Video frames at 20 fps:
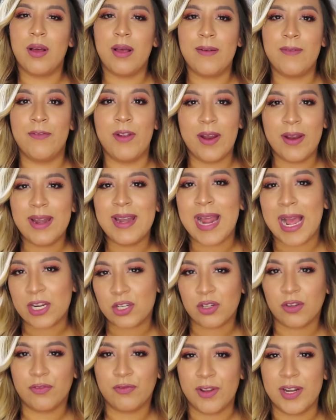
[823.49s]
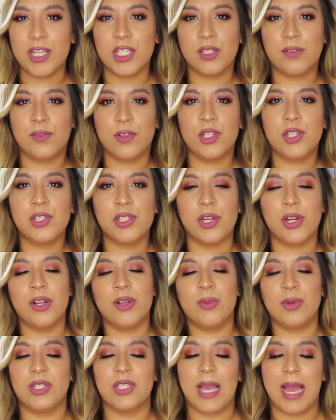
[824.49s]
a very natural finish for
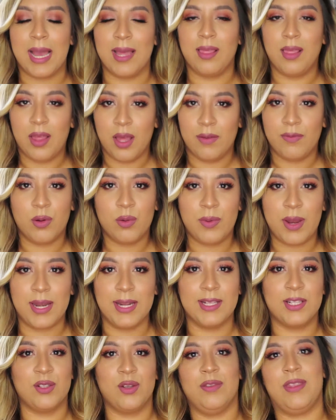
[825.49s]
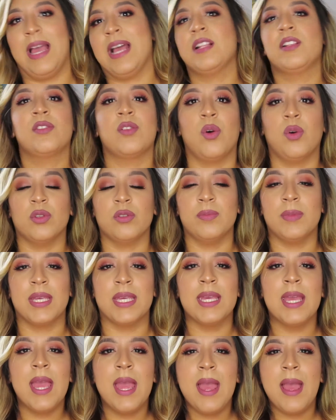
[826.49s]
sure, which I love already, so that sold
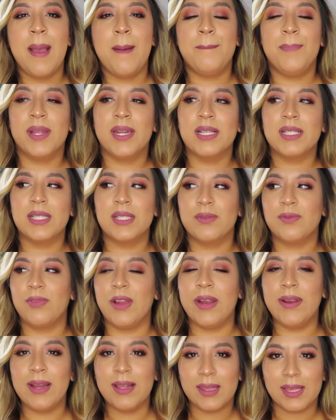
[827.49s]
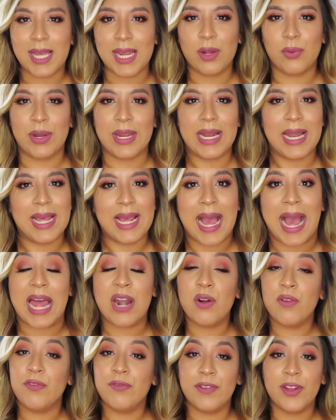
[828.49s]
me. But it's very lightweight. Like, I
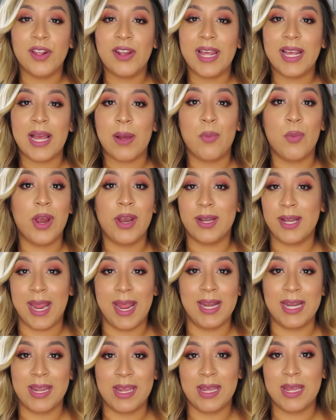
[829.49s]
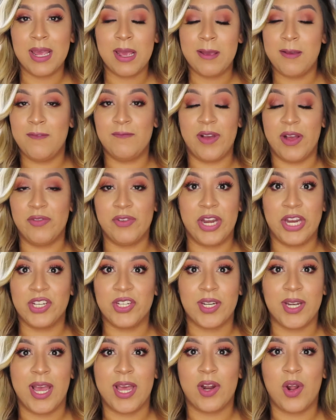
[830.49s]
don't feel like I'm wearing any
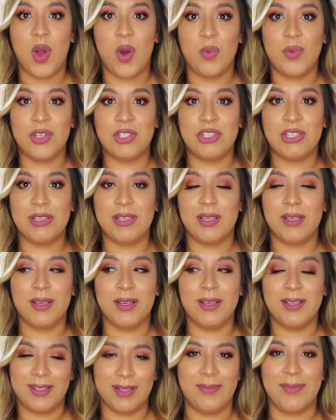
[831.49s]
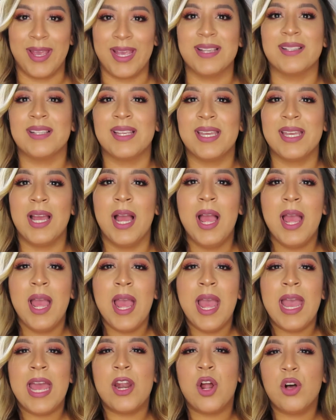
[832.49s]
foundation at all, which is amazing.
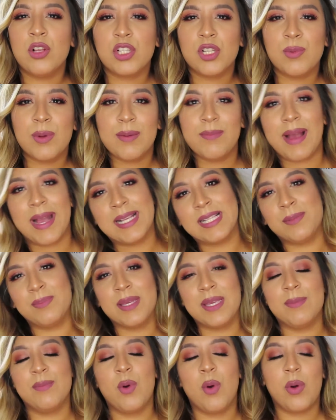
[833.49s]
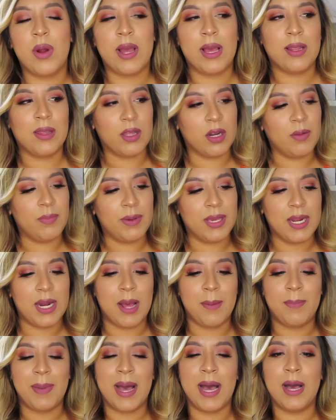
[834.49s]
It also reminds me more a little bit
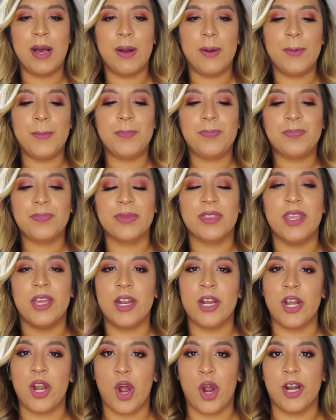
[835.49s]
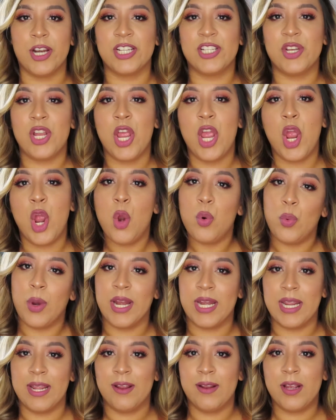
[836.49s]
about the NARS
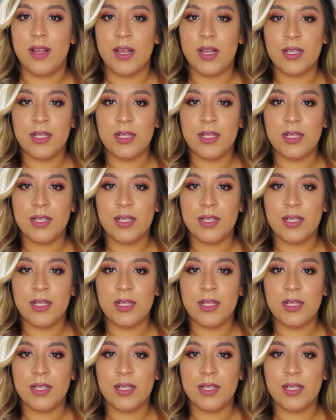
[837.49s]
Radiant